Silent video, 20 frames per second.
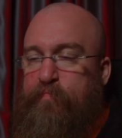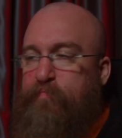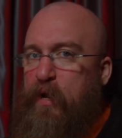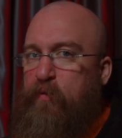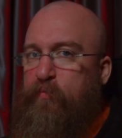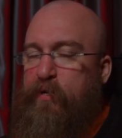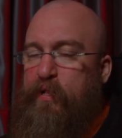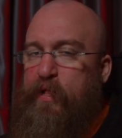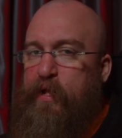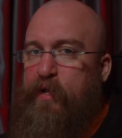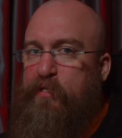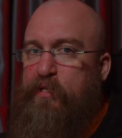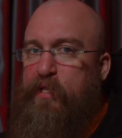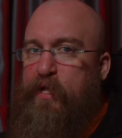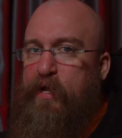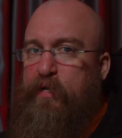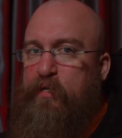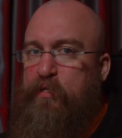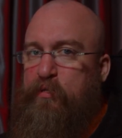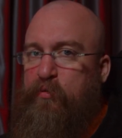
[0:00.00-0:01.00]
I realized
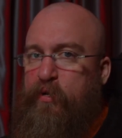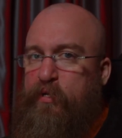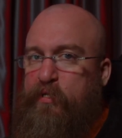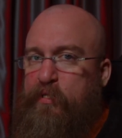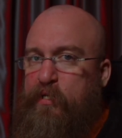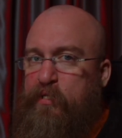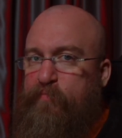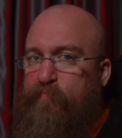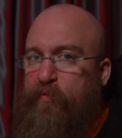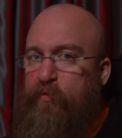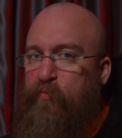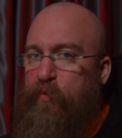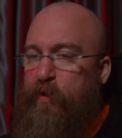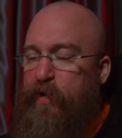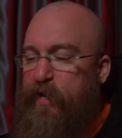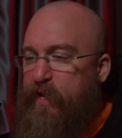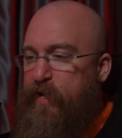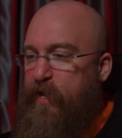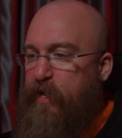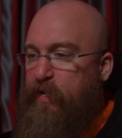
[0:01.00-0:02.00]
that Chris has been
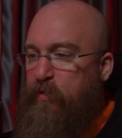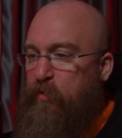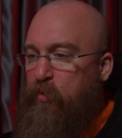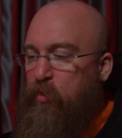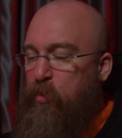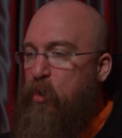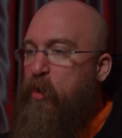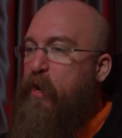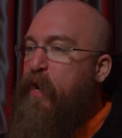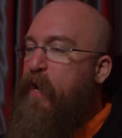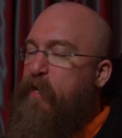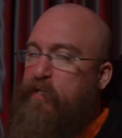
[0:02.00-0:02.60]
waiting a long